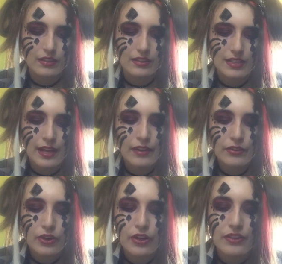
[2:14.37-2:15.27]

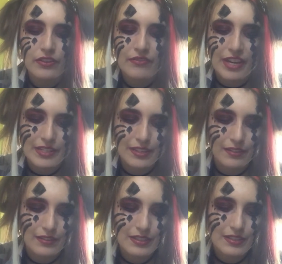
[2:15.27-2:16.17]
entire
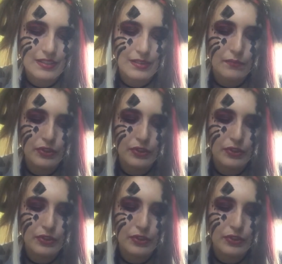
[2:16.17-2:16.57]
cardiovascular system,